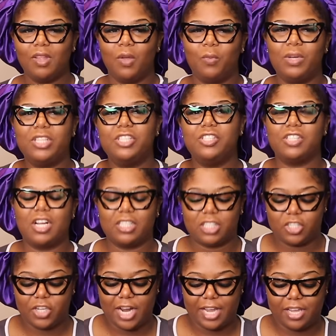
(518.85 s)
Once you start
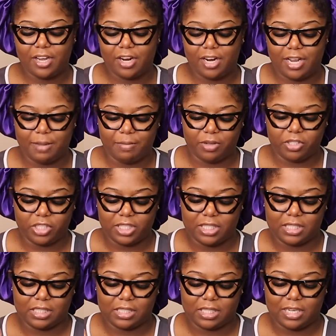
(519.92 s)
to track your
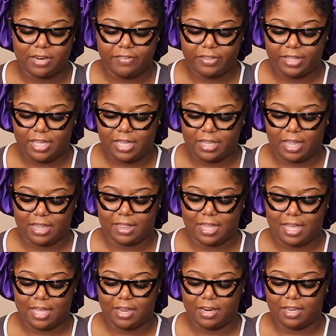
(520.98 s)
emotions and everything like
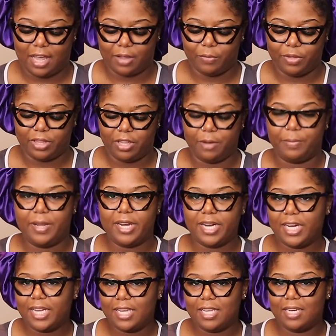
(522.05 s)
that, like with your
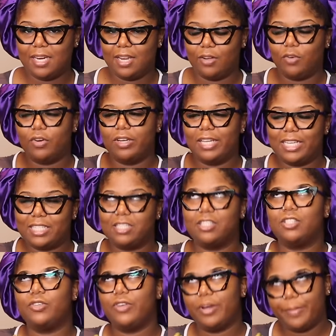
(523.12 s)
period, in correlation
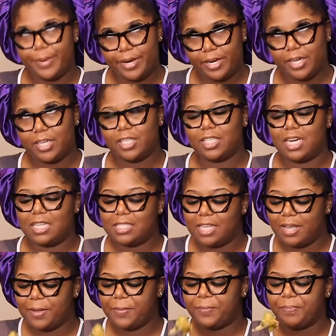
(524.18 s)
to your period, should I
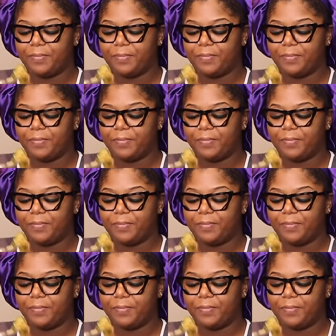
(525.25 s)
say,